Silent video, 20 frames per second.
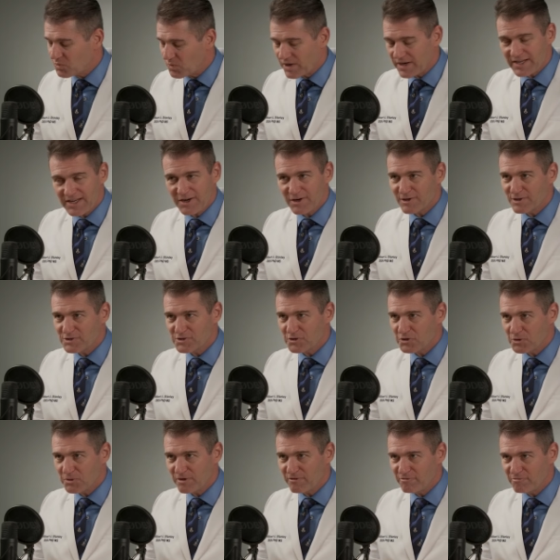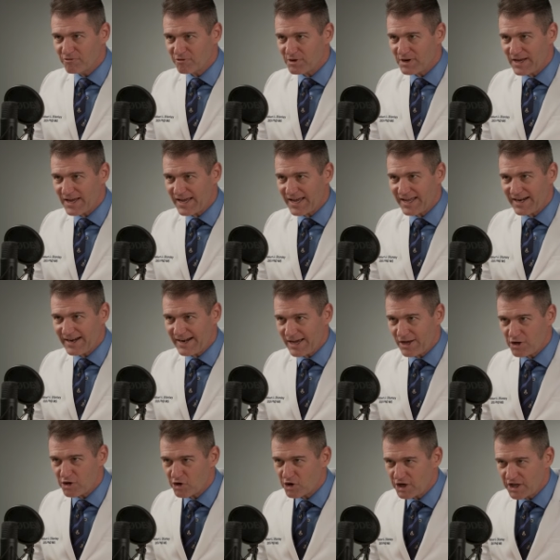20 years of doing freehand, and
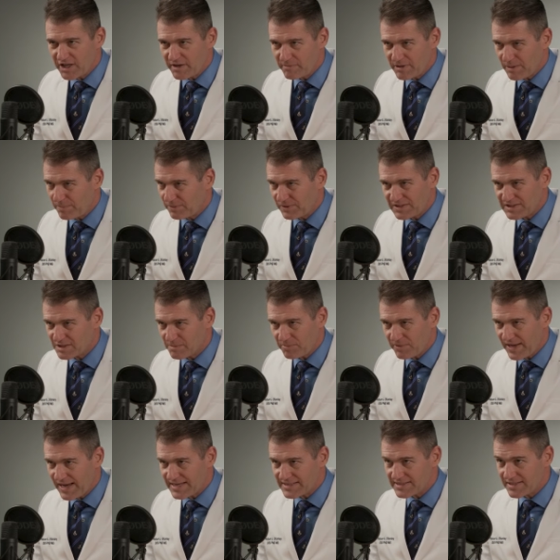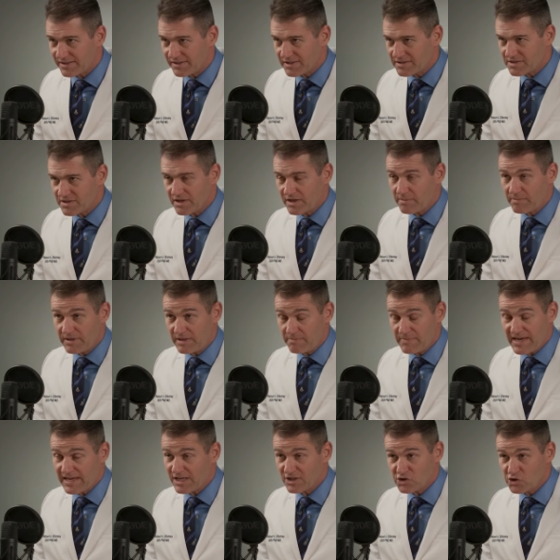now you're going to give me a piece of plastic that's going to be,
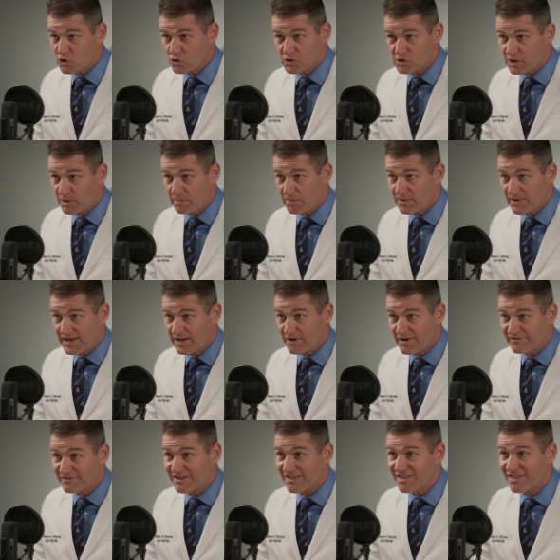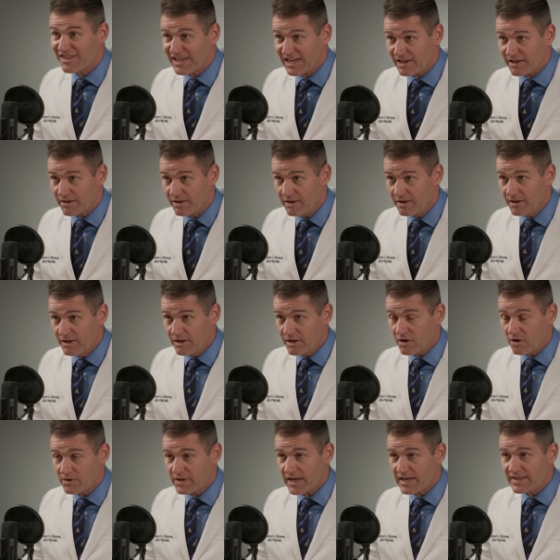make it so simple that I don't have to think.
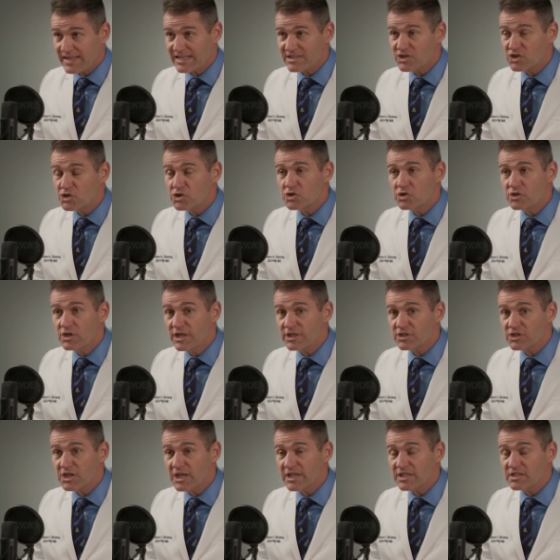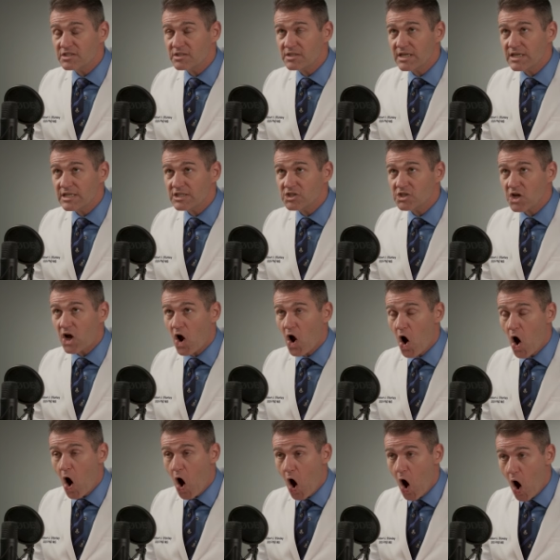Okay, that's it's it's it's
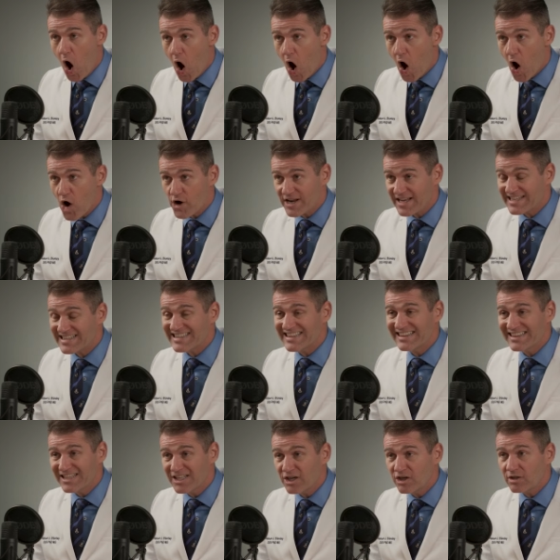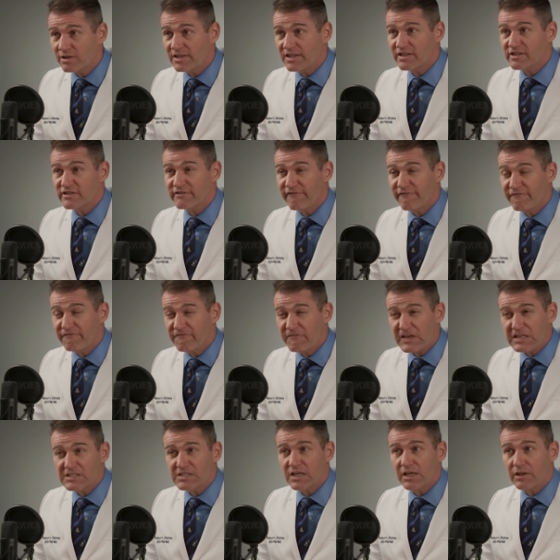hard. It literally is
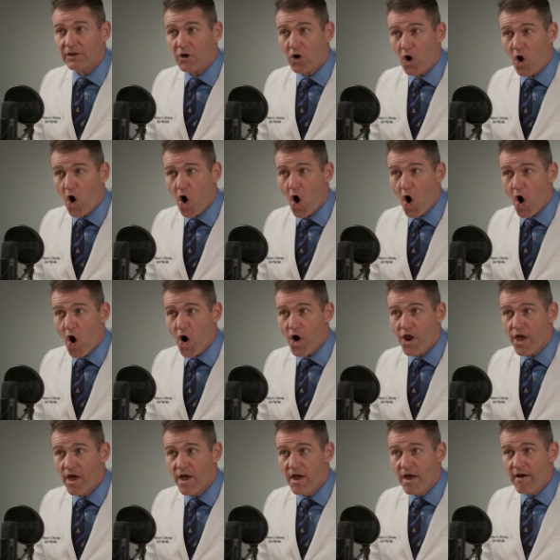physically hard